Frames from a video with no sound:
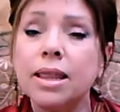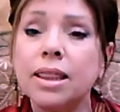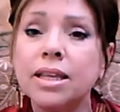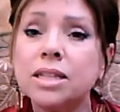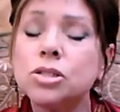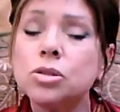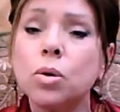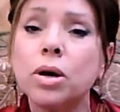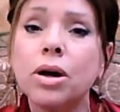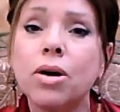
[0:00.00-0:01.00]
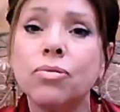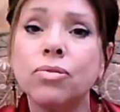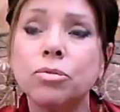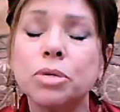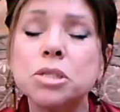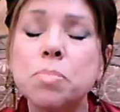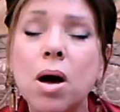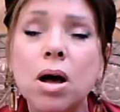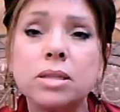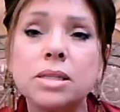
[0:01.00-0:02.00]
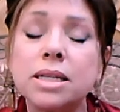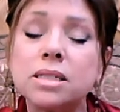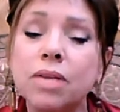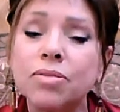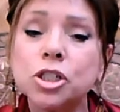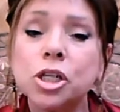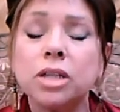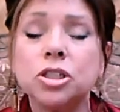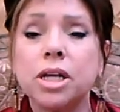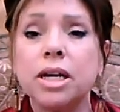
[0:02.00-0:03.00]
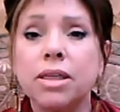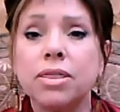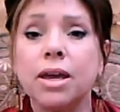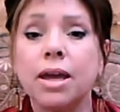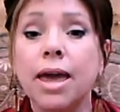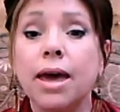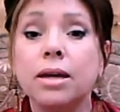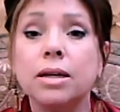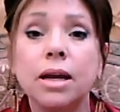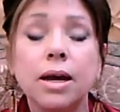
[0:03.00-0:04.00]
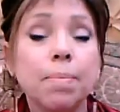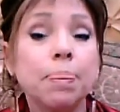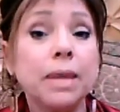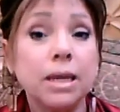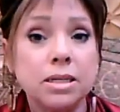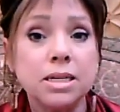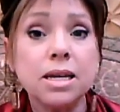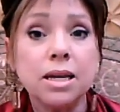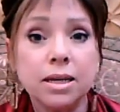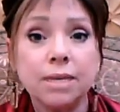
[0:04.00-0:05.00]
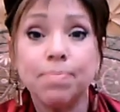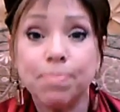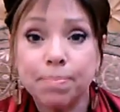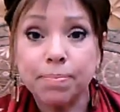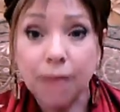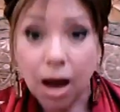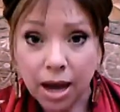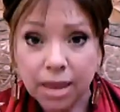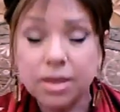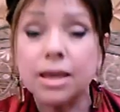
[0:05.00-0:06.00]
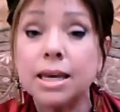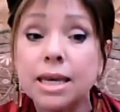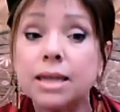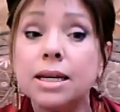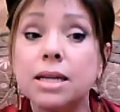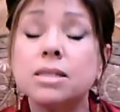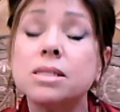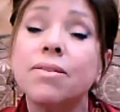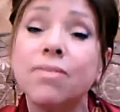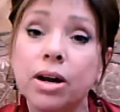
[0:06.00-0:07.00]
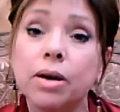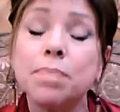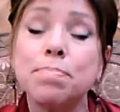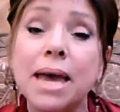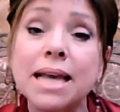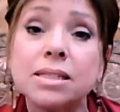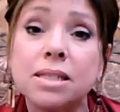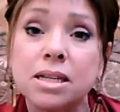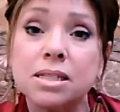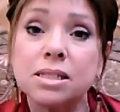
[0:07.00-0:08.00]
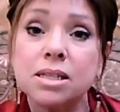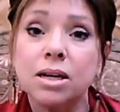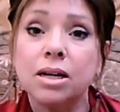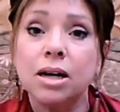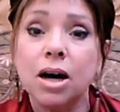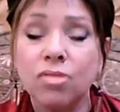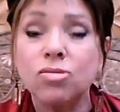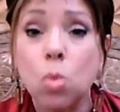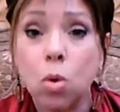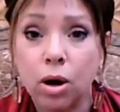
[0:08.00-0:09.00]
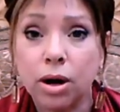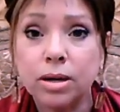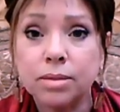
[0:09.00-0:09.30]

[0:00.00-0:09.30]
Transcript: This sort of response has never changed anything, and indeed, I think it is the very basis of war.